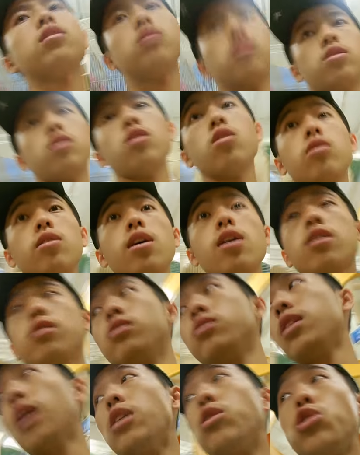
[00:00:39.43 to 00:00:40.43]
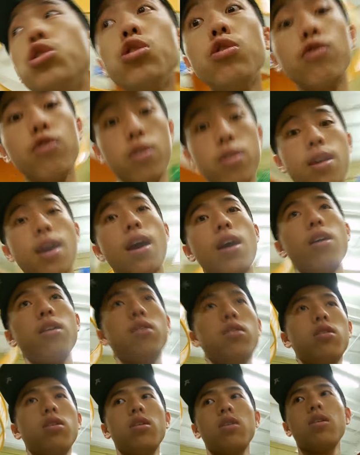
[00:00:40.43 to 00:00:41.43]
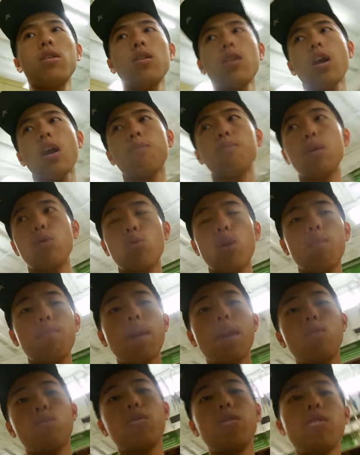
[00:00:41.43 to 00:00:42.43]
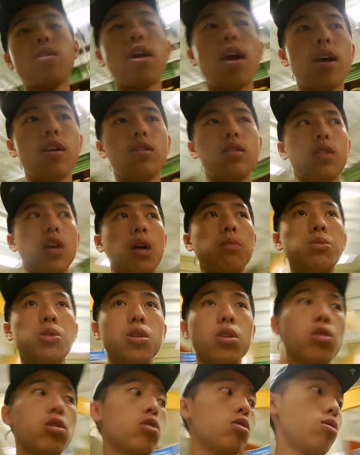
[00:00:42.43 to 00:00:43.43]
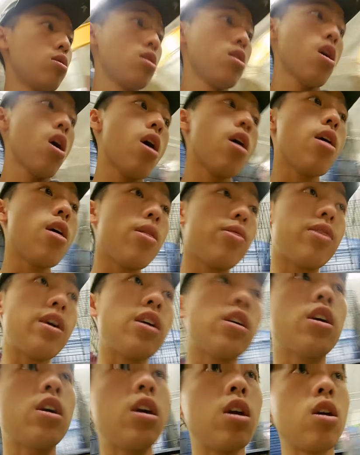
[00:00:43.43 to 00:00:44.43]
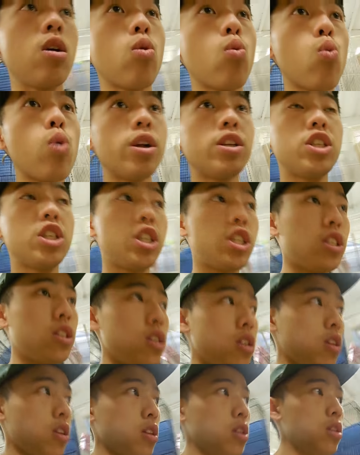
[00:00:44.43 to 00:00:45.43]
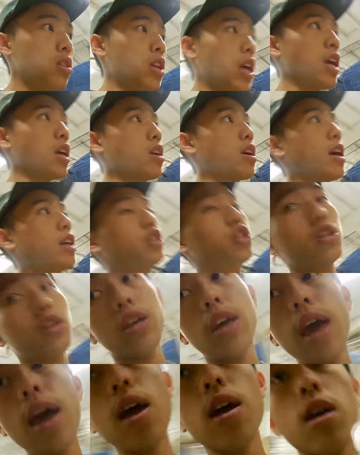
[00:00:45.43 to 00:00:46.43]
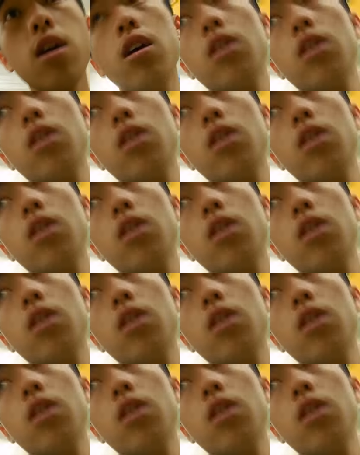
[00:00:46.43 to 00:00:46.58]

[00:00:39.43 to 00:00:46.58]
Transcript: So yeah, stay tuned for that. I'll be right back with you guys. I'm still thinking which tank I should get